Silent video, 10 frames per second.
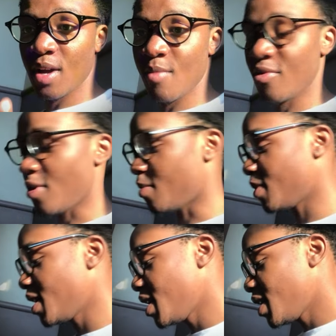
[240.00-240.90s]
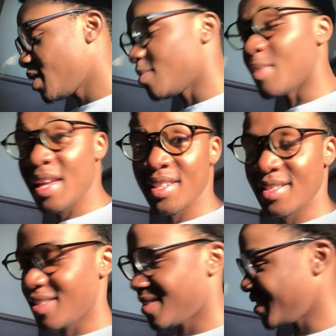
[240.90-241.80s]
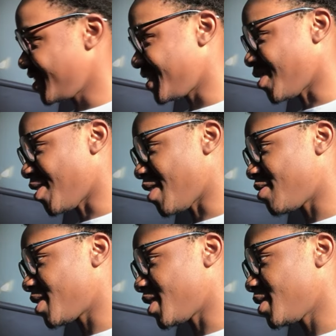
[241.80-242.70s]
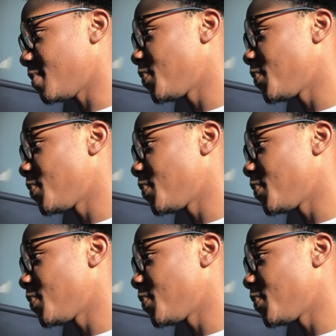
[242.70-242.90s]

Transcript: I'm from. Based in South Africa.